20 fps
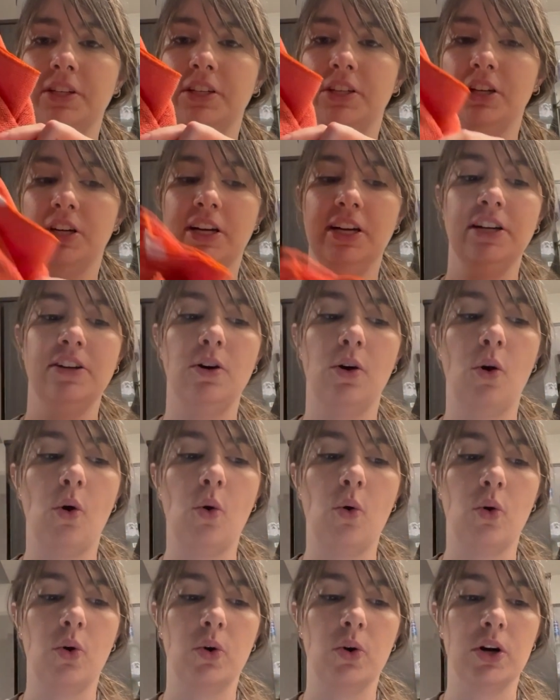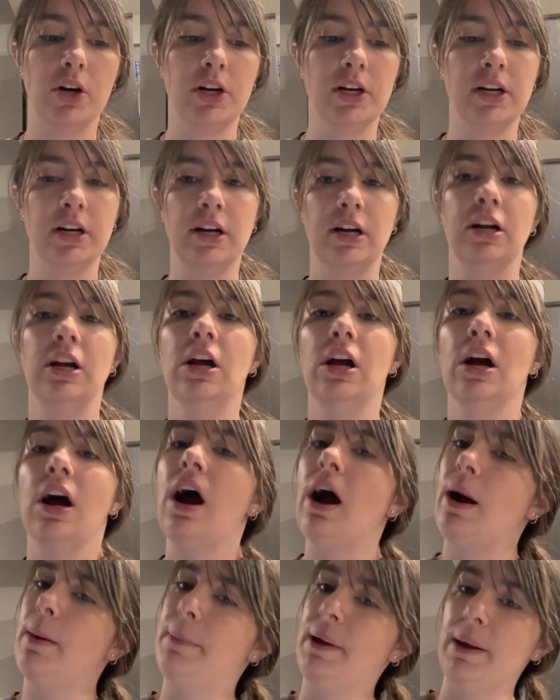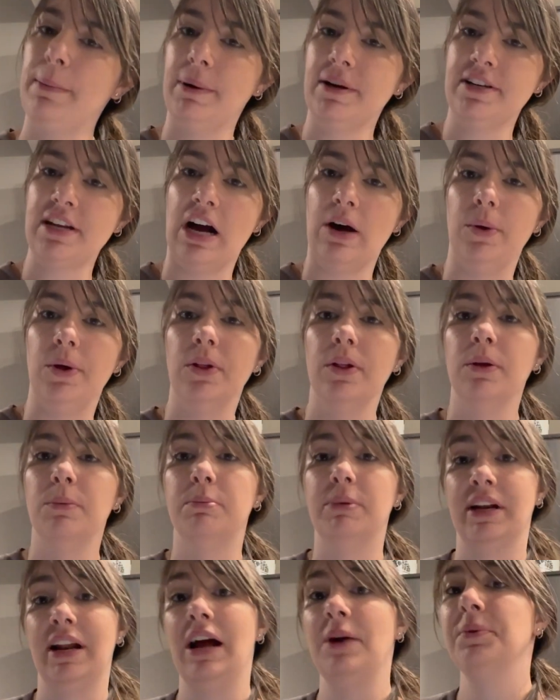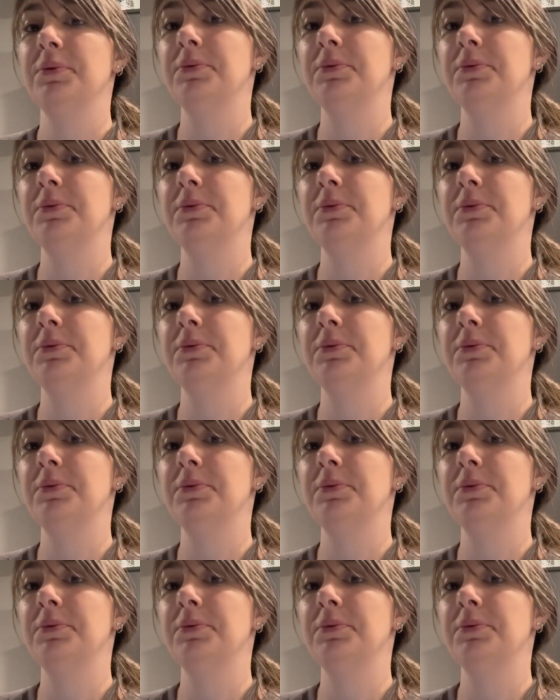good, or a paper towel. But I would